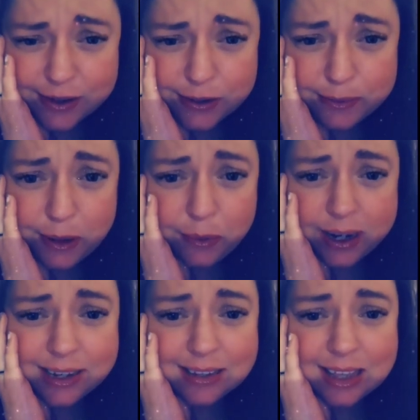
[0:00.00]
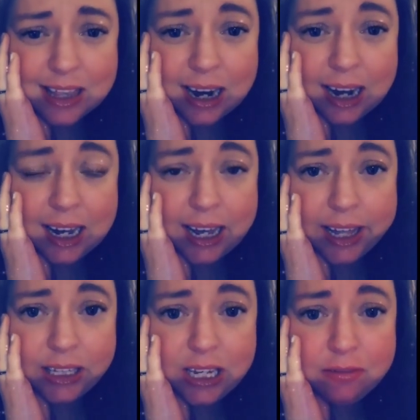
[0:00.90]
What is it that I
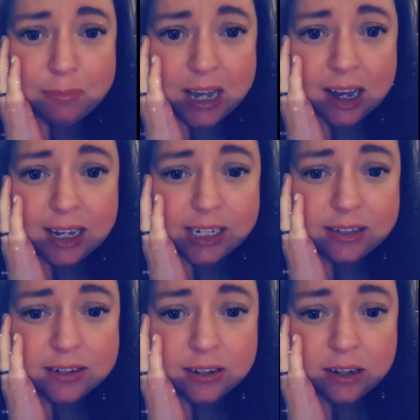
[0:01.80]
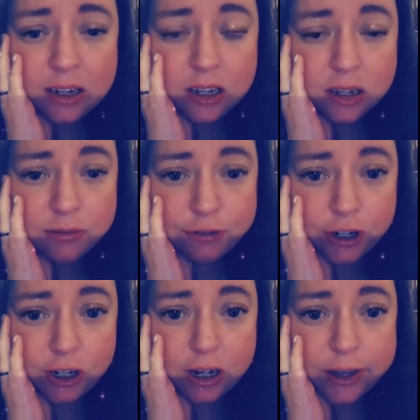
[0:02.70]
leave behind
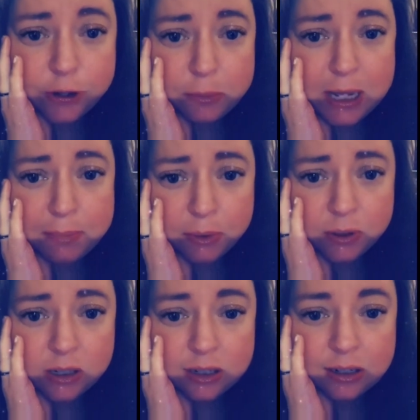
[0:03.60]
for other people?